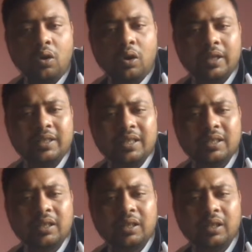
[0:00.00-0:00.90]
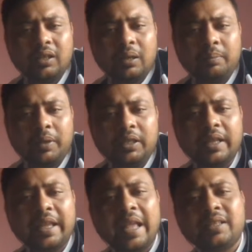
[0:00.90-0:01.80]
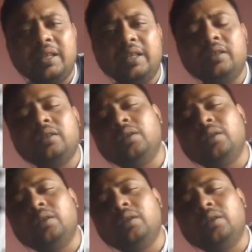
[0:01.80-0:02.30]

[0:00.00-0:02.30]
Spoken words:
Okay, just complete the castling